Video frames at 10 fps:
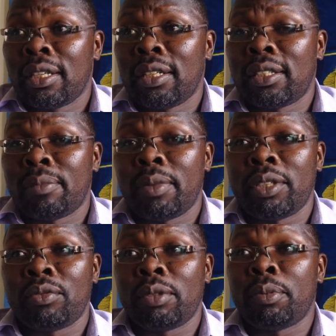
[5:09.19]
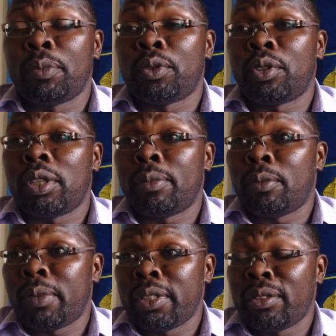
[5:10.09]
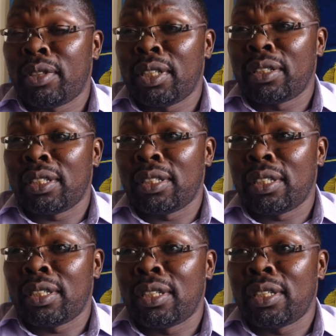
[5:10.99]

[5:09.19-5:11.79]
It's a place where people talk about marginalization.